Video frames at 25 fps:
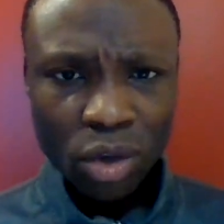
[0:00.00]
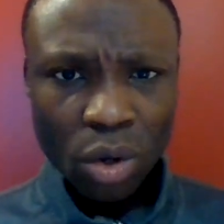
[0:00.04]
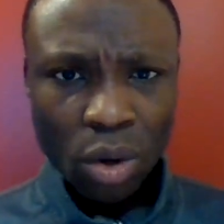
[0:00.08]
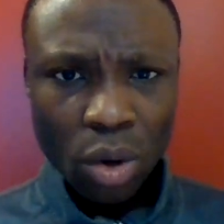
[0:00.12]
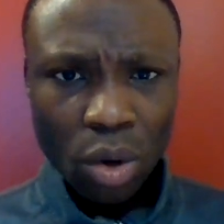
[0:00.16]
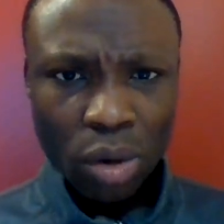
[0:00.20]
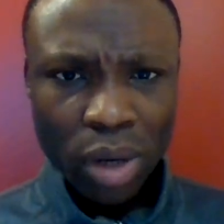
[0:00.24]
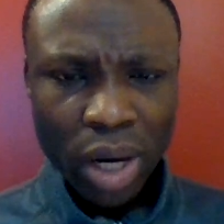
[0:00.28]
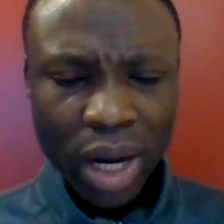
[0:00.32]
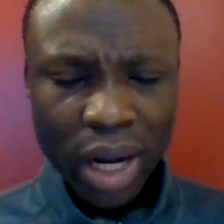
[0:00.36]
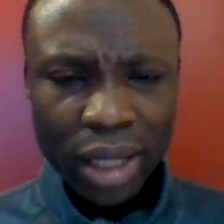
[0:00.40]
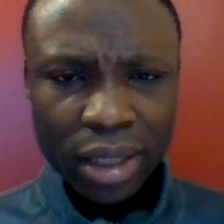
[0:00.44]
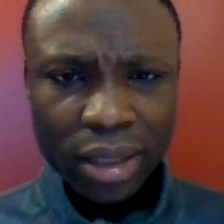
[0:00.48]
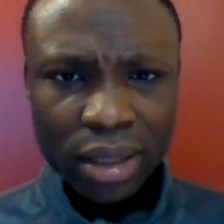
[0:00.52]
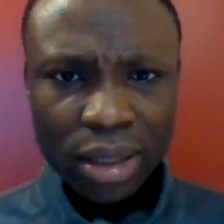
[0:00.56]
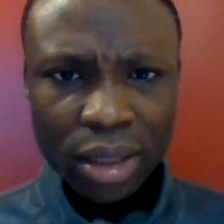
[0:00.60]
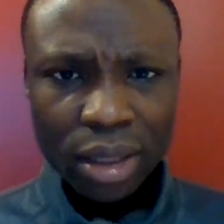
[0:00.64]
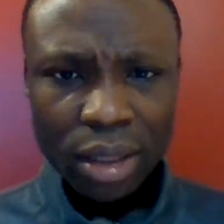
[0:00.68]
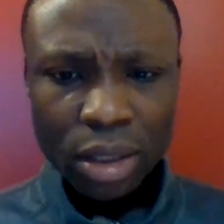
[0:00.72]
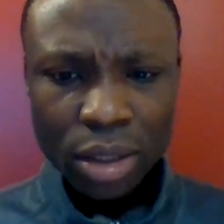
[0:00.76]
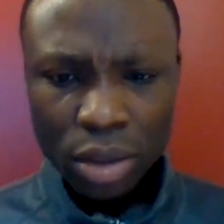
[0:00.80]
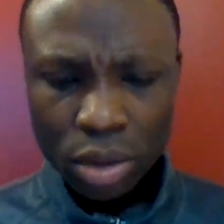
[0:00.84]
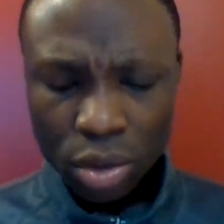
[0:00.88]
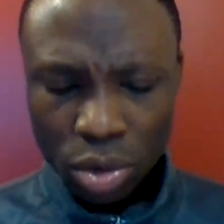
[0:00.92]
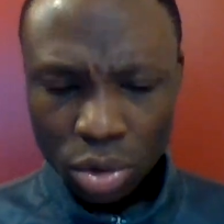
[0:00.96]
Alright?
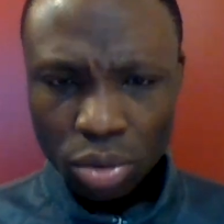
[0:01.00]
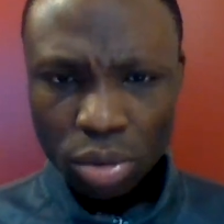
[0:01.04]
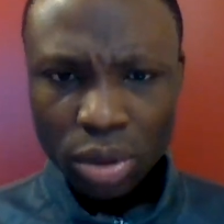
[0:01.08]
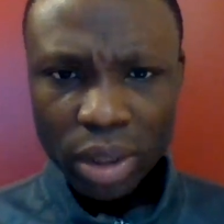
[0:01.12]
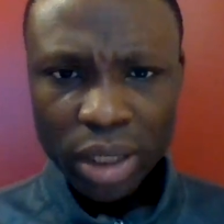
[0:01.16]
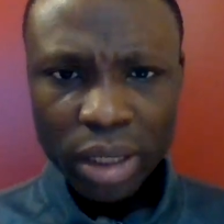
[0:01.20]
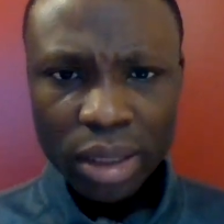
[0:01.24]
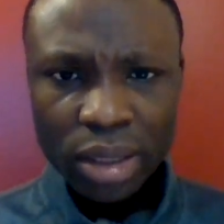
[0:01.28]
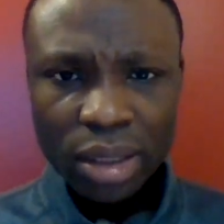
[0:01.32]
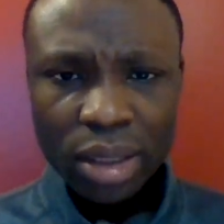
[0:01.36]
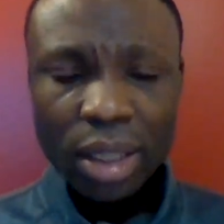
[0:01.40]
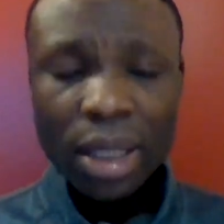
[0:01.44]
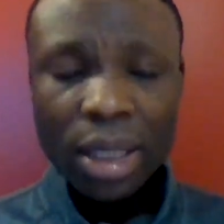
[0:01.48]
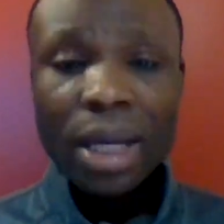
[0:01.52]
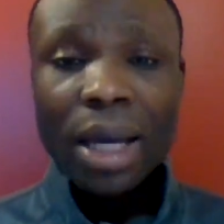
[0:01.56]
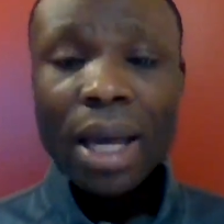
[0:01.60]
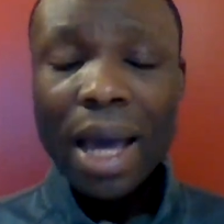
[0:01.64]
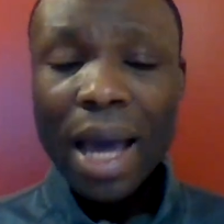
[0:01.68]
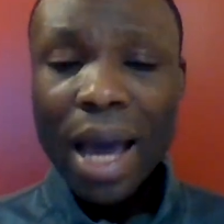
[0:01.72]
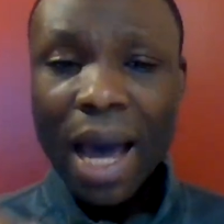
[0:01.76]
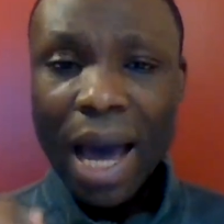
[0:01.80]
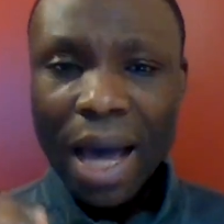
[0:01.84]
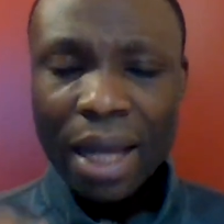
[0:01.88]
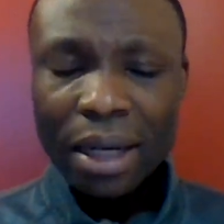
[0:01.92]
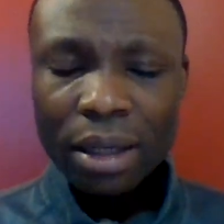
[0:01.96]
Do this
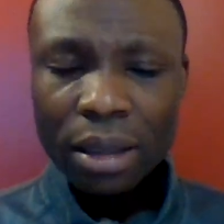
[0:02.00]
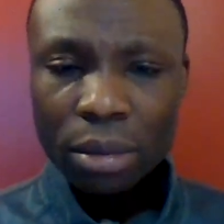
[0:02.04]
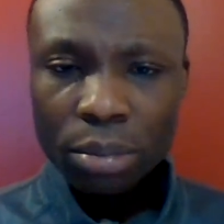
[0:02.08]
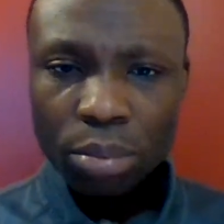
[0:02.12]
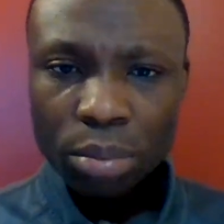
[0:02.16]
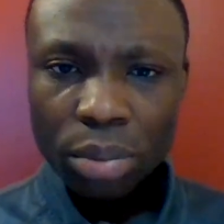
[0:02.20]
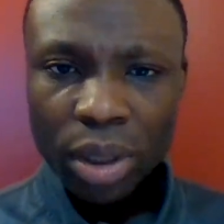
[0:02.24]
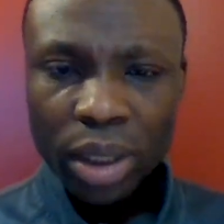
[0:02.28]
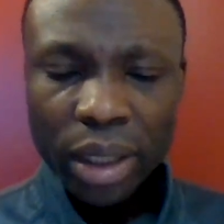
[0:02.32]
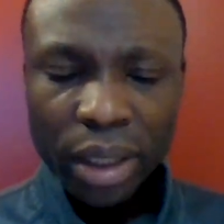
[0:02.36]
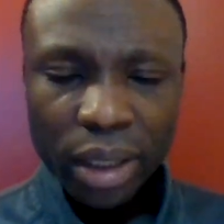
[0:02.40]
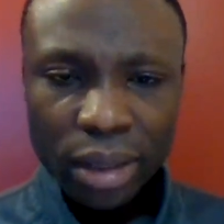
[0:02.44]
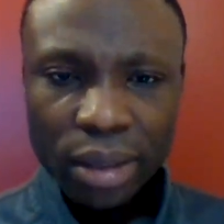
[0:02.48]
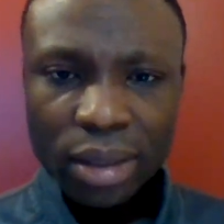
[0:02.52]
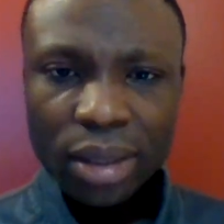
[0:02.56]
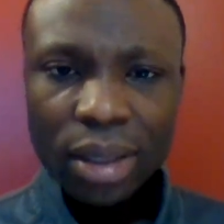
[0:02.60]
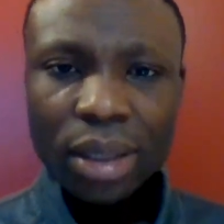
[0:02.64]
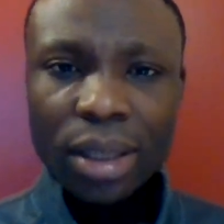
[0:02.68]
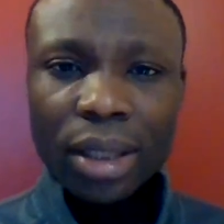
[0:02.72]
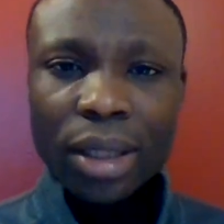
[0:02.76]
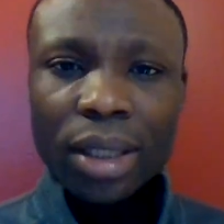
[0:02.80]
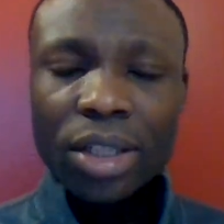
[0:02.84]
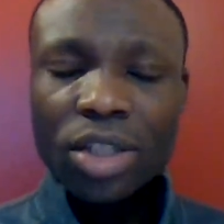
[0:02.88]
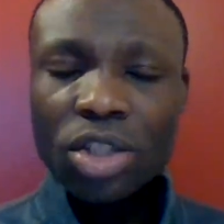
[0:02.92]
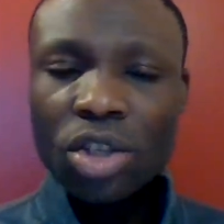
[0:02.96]
and please
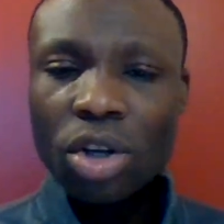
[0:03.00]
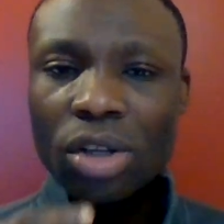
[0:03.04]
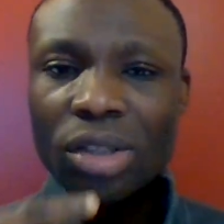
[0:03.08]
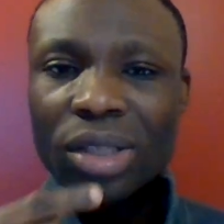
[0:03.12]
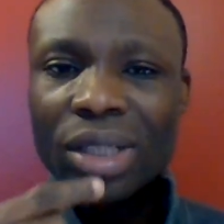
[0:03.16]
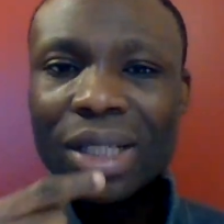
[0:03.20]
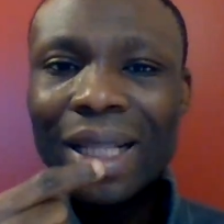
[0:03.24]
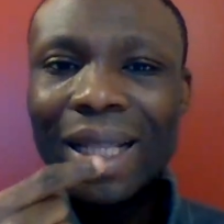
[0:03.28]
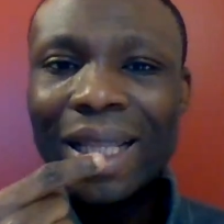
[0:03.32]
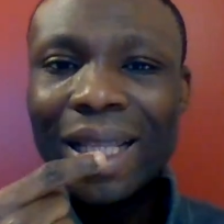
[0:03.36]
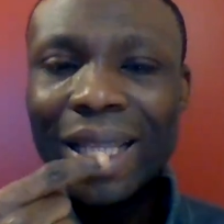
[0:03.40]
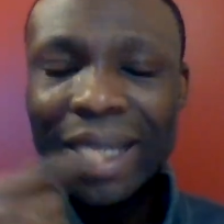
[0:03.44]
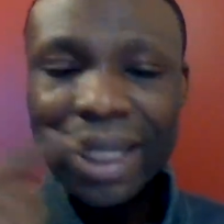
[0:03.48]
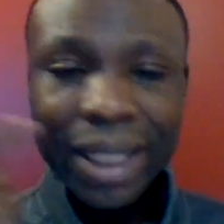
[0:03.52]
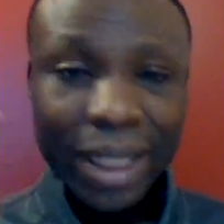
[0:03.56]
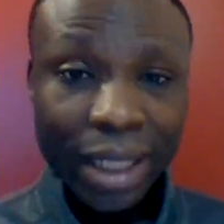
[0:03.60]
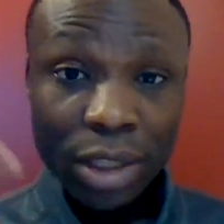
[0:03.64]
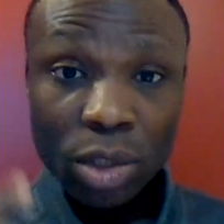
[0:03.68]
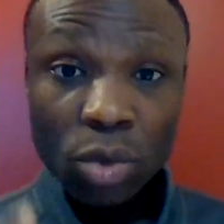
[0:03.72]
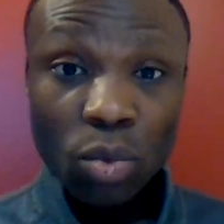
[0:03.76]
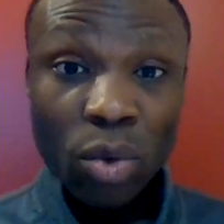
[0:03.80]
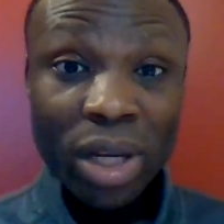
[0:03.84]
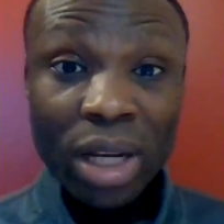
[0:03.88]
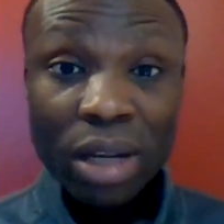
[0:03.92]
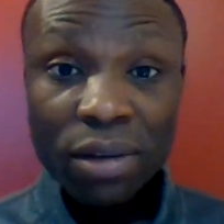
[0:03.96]
just leak
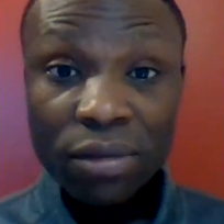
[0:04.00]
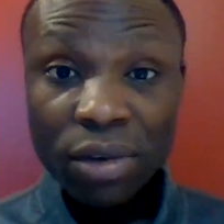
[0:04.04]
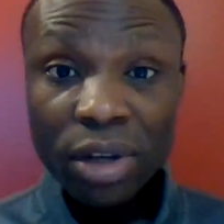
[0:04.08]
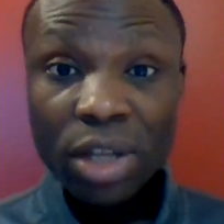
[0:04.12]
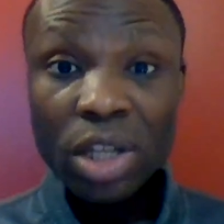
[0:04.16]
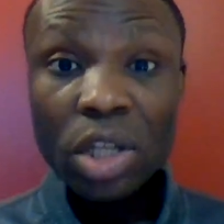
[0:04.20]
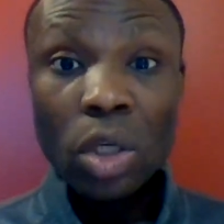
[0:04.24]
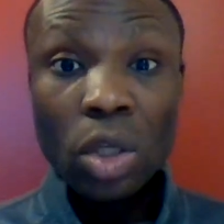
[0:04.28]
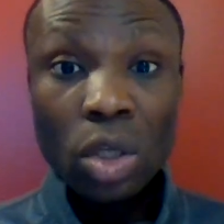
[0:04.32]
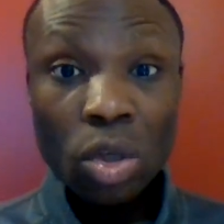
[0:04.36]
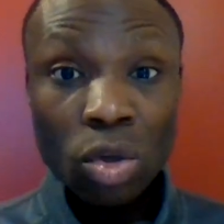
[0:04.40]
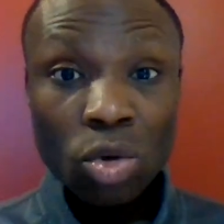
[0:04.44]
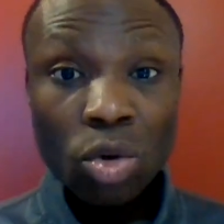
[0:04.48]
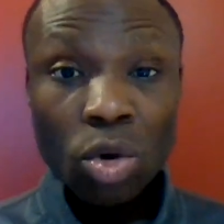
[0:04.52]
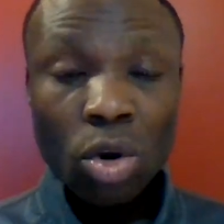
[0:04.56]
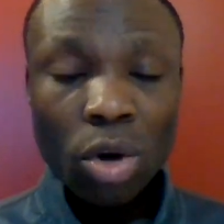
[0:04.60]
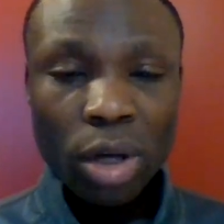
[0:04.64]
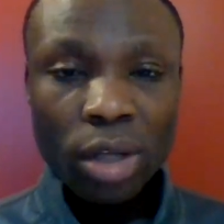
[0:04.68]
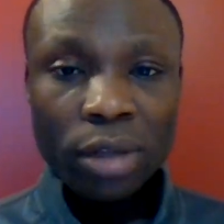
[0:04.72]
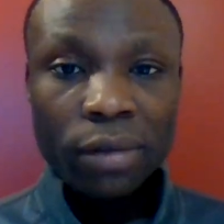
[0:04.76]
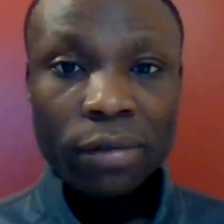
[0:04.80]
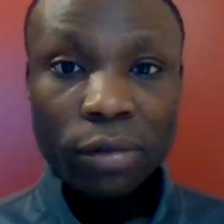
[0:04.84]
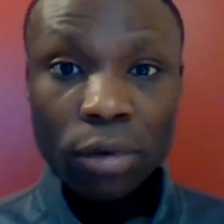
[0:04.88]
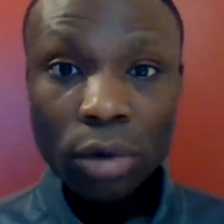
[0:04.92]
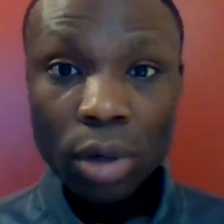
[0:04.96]
it whenever you're
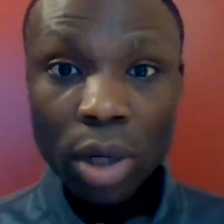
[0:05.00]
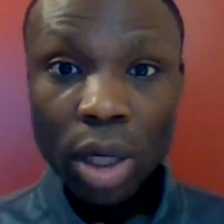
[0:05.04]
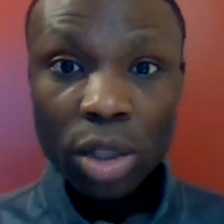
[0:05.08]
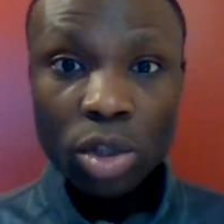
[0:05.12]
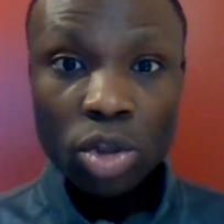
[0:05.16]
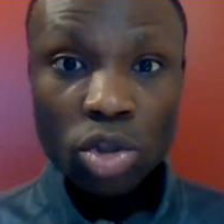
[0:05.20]
going for a